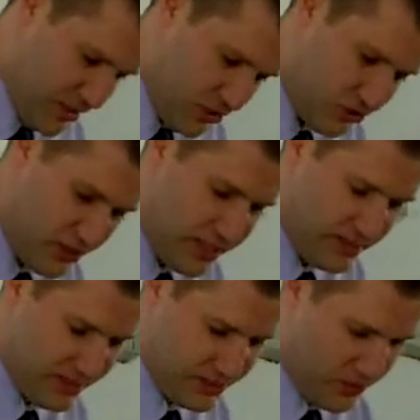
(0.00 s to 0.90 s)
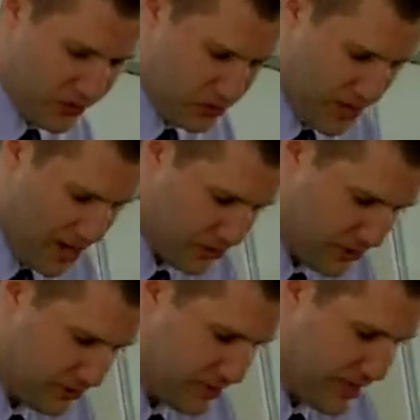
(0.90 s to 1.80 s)
So Jesus is on the
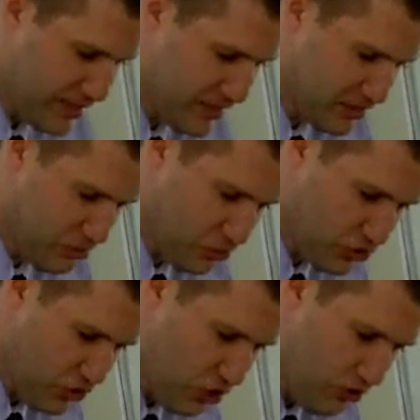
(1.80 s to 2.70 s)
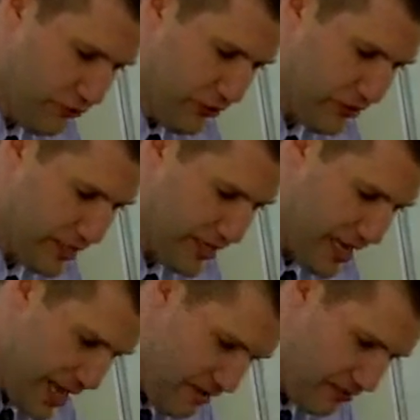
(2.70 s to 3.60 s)
ground, and he is more sorrowful
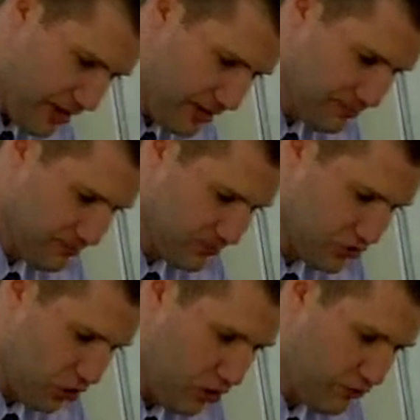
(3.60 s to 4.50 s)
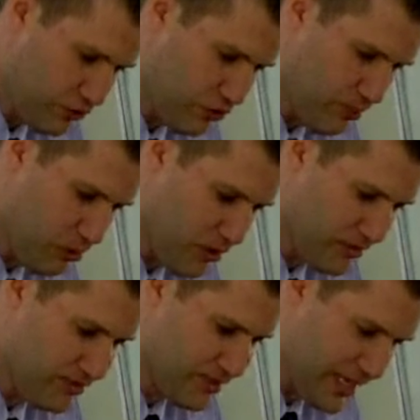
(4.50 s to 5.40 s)
than ever, sorrowful to the
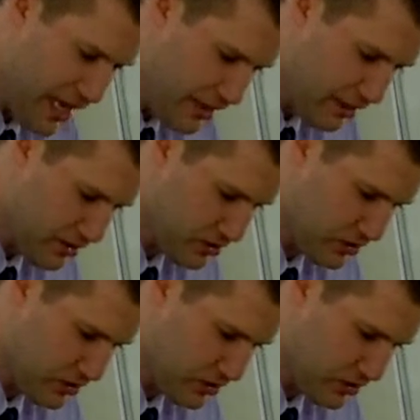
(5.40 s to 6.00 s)
point of death.